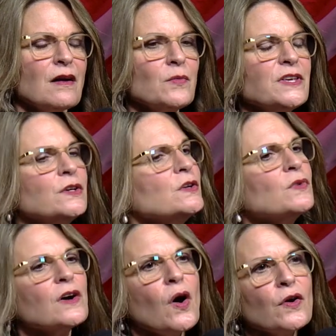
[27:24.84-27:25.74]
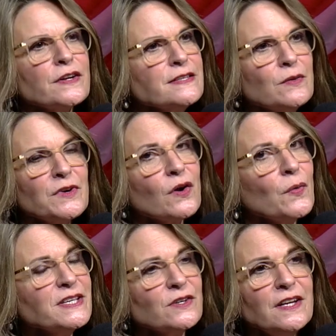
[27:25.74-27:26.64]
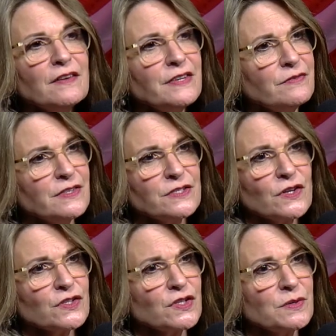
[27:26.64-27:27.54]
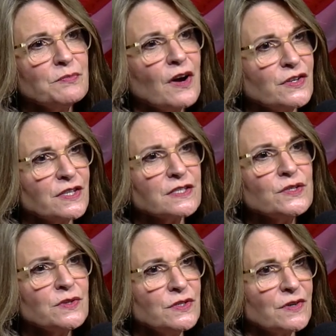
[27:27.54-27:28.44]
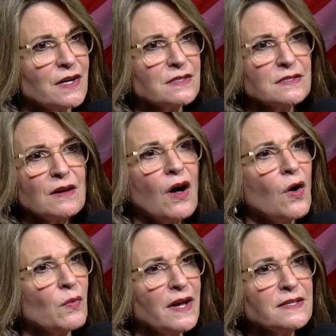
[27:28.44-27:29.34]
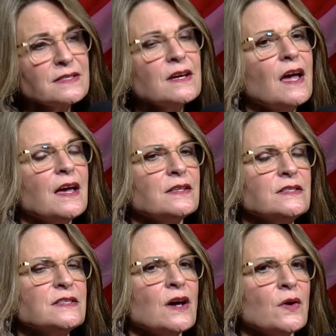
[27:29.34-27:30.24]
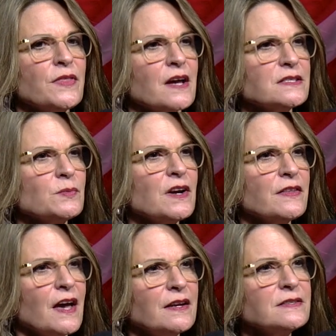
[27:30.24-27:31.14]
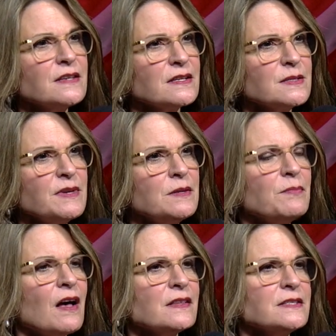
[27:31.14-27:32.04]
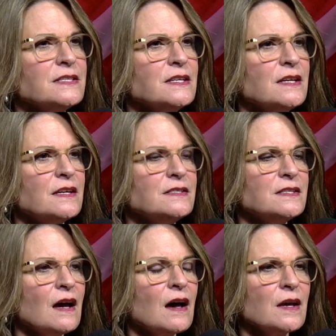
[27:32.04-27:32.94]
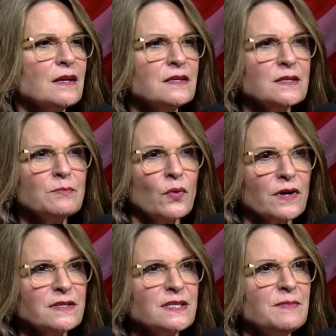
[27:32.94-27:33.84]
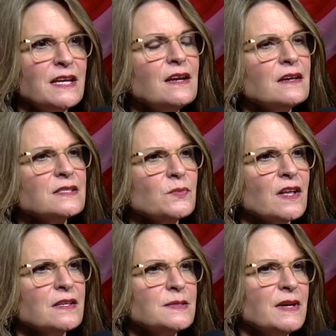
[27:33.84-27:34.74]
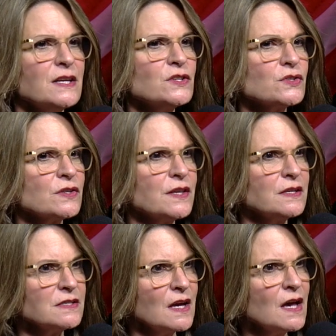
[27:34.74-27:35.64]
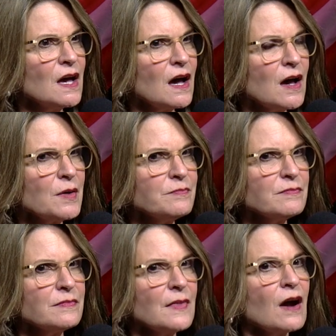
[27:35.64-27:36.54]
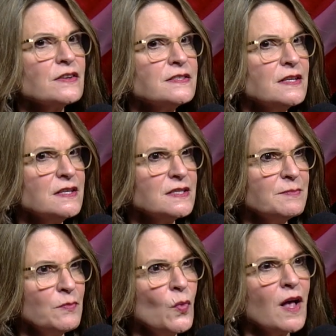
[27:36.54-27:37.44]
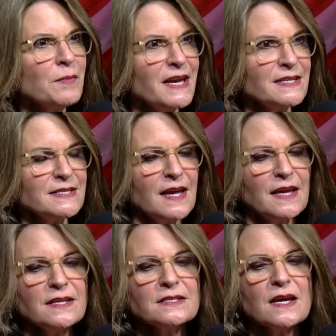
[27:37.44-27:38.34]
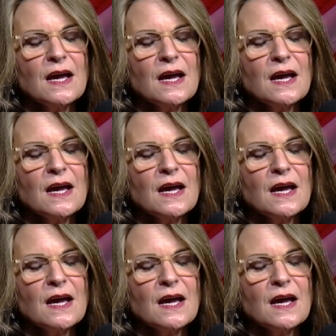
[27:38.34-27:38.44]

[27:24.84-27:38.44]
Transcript: we're always going to have infrastructure projects to address, always. And so that's where that assessment policy and is important to me, as well as making sure that our city is well maintained.